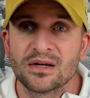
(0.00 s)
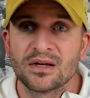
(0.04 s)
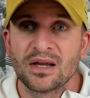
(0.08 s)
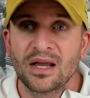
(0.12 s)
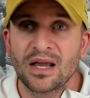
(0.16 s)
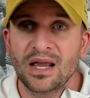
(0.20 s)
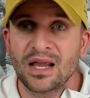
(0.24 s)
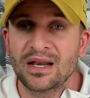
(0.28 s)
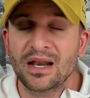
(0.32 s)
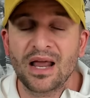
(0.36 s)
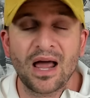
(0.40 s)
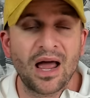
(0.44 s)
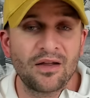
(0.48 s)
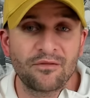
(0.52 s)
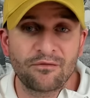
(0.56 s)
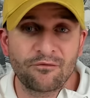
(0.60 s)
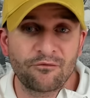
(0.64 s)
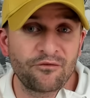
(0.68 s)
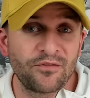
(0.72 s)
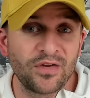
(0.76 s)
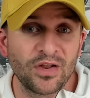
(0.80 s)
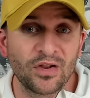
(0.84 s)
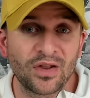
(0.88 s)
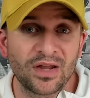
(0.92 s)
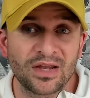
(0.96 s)
And I
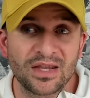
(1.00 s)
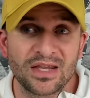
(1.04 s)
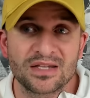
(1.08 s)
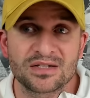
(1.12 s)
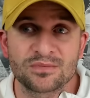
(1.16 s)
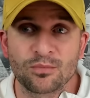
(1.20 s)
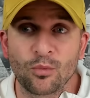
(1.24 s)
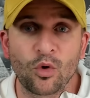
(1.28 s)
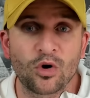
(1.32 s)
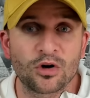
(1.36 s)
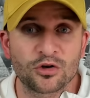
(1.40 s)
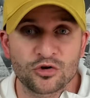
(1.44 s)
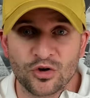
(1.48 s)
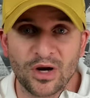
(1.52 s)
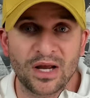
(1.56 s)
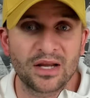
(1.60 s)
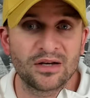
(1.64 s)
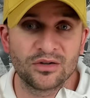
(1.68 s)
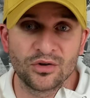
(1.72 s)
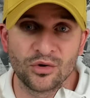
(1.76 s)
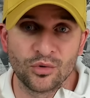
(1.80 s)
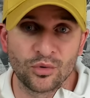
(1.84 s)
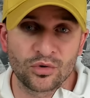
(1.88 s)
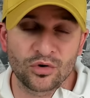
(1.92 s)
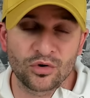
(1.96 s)
feel like he's more trying
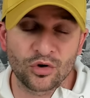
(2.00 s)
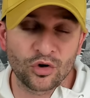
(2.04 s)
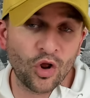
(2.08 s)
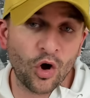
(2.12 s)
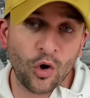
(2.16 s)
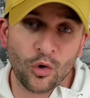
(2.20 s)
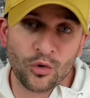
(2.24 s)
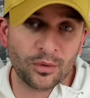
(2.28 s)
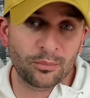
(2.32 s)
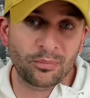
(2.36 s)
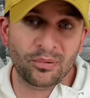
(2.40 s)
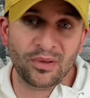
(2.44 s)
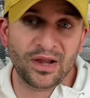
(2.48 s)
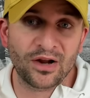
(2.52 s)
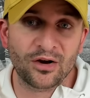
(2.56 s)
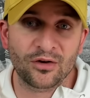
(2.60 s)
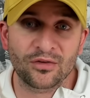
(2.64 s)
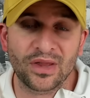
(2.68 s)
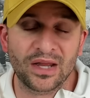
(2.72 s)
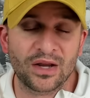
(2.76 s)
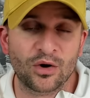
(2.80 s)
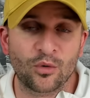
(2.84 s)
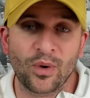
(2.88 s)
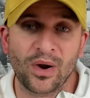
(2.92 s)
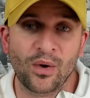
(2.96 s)
to clone a player
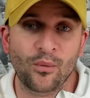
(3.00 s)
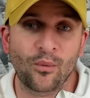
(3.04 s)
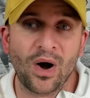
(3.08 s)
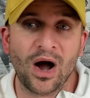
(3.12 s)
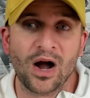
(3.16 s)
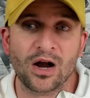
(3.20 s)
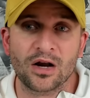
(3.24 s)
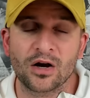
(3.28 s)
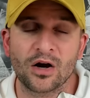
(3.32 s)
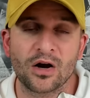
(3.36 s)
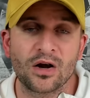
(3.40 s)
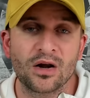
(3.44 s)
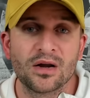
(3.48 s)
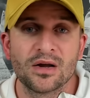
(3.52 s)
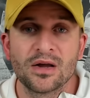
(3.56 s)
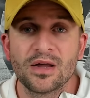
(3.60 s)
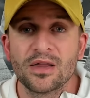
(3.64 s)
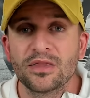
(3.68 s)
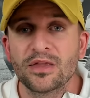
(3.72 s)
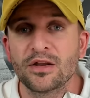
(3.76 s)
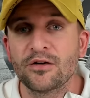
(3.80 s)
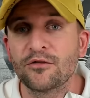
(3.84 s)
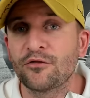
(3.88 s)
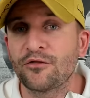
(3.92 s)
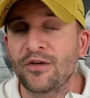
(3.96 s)
like Quay Walker
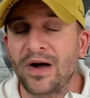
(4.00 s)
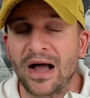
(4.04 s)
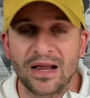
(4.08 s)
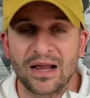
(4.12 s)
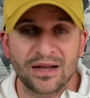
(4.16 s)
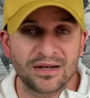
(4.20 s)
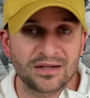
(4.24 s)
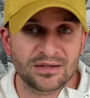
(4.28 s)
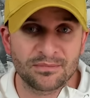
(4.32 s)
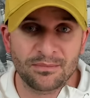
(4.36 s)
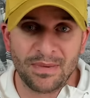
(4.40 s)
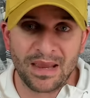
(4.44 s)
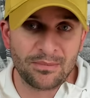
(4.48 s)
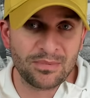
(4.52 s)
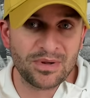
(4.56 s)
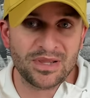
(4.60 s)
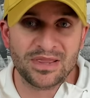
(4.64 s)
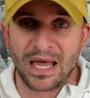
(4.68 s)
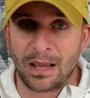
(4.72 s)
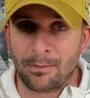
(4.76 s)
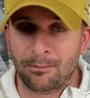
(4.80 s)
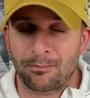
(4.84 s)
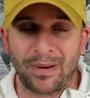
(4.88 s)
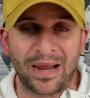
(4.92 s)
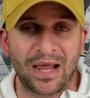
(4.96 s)
than find maybe
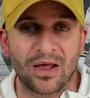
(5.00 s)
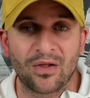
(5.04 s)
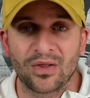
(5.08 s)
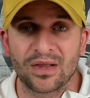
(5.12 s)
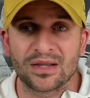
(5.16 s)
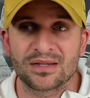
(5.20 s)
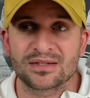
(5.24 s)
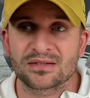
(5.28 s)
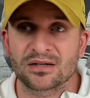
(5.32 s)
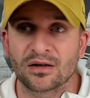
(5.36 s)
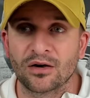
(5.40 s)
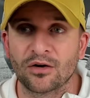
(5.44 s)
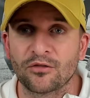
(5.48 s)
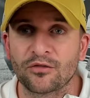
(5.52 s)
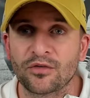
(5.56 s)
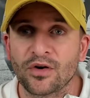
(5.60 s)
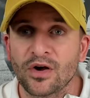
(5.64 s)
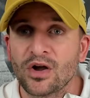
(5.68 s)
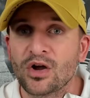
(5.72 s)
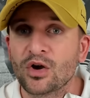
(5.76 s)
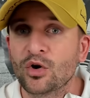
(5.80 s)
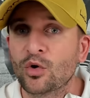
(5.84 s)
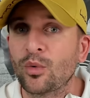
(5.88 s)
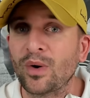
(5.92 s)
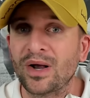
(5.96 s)
that balance of
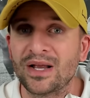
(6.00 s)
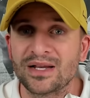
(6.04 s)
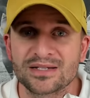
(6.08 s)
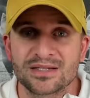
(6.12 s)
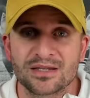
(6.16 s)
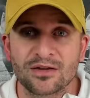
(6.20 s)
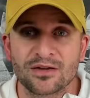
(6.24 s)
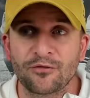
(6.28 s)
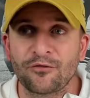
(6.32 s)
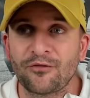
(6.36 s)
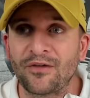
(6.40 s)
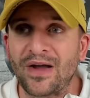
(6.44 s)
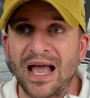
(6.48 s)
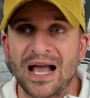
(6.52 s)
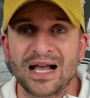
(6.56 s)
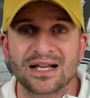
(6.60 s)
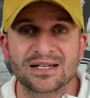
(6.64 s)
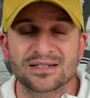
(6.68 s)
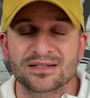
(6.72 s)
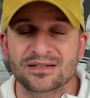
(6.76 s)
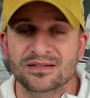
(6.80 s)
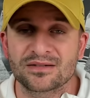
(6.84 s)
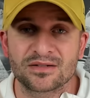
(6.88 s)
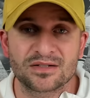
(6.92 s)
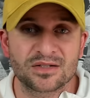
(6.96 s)
Quay's the
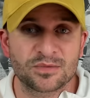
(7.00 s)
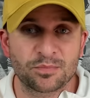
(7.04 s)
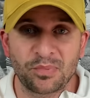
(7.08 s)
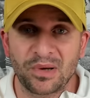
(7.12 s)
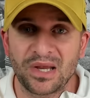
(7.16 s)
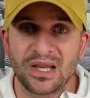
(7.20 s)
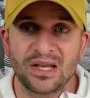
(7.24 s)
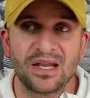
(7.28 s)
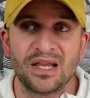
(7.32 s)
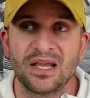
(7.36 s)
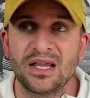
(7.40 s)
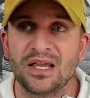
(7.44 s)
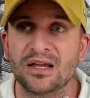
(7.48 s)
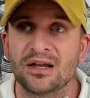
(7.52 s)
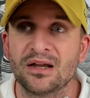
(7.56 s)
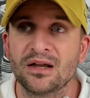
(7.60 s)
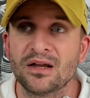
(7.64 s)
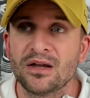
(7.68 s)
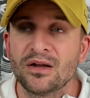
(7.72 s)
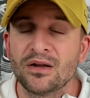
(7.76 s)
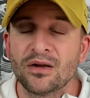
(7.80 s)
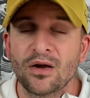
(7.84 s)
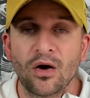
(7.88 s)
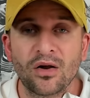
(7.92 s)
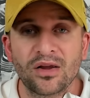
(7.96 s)
fast, speedy,
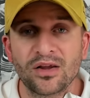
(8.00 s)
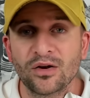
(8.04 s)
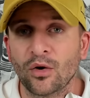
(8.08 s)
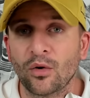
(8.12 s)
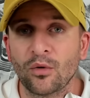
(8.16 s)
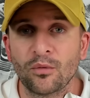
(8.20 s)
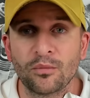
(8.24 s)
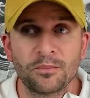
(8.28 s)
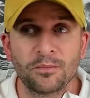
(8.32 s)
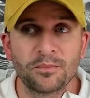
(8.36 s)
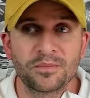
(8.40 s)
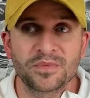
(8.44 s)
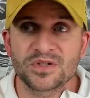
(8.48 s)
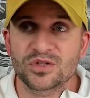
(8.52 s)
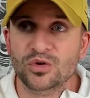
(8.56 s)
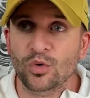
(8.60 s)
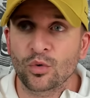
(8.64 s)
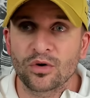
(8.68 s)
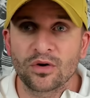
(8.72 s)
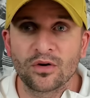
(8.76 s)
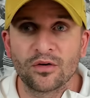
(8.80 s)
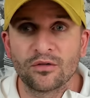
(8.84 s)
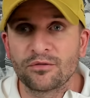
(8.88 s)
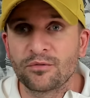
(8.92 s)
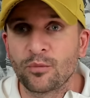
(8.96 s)
you know, sort
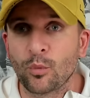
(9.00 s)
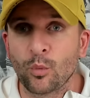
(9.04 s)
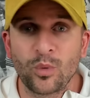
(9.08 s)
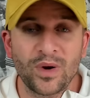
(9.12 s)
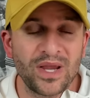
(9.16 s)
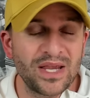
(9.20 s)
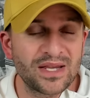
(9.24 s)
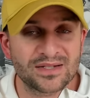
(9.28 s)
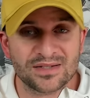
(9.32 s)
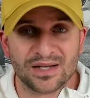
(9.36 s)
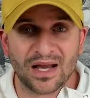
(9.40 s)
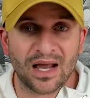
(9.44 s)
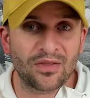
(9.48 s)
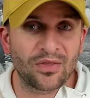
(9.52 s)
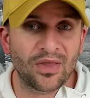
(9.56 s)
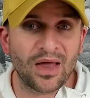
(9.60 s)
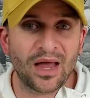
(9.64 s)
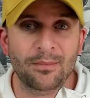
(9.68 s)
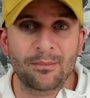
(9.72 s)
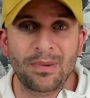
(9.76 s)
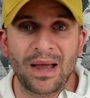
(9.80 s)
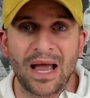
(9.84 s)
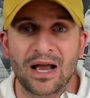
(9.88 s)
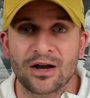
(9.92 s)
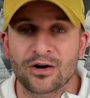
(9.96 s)
of weak side
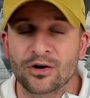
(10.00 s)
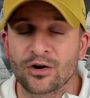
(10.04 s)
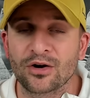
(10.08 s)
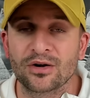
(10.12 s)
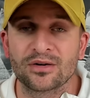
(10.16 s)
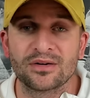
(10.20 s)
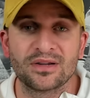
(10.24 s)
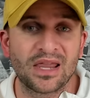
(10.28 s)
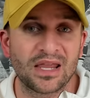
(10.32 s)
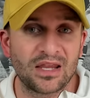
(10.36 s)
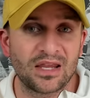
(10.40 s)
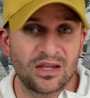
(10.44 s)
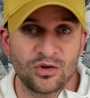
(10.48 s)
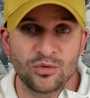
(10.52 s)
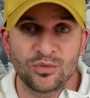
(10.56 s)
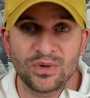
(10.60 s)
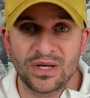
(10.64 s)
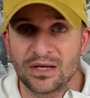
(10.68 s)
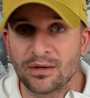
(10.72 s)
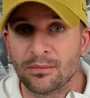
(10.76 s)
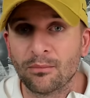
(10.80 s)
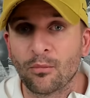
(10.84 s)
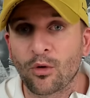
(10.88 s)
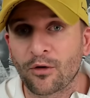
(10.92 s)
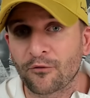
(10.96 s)
linebacker, and that you need
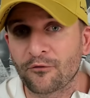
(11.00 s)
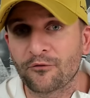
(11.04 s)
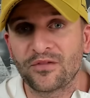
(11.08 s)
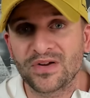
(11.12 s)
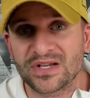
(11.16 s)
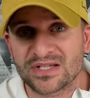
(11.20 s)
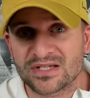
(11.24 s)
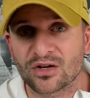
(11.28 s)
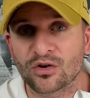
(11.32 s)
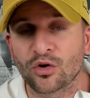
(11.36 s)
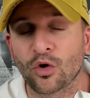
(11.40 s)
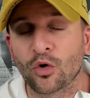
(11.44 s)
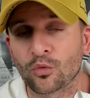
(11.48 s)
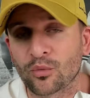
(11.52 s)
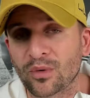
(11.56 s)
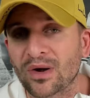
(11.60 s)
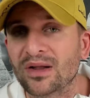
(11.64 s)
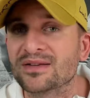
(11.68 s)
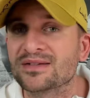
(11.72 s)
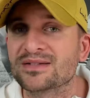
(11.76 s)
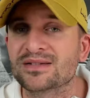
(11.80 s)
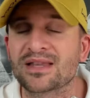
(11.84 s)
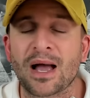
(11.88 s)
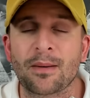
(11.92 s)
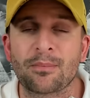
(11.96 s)
a more physical
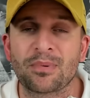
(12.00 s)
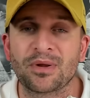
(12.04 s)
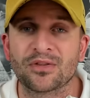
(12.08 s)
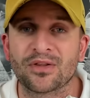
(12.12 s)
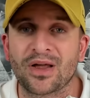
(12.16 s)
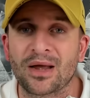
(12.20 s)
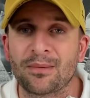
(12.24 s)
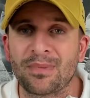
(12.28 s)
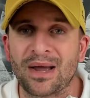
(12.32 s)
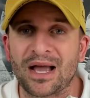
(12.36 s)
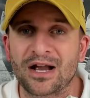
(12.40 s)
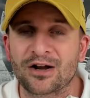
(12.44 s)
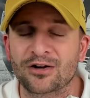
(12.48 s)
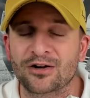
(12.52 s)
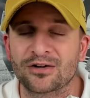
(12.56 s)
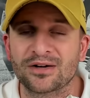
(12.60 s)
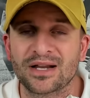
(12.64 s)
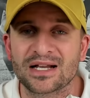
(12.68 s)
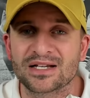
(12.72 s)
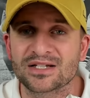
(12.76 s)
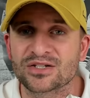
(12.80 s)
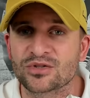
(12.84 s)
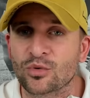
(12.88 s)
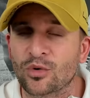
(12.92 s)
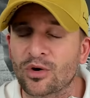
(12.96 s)
run-stopping linebacker
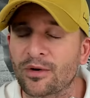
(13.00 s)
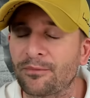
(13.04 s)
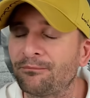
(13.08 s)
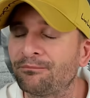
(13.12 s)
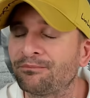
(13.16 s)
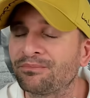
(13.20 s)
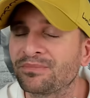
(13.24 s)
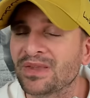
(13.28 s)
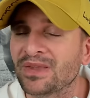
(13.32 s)
next to him.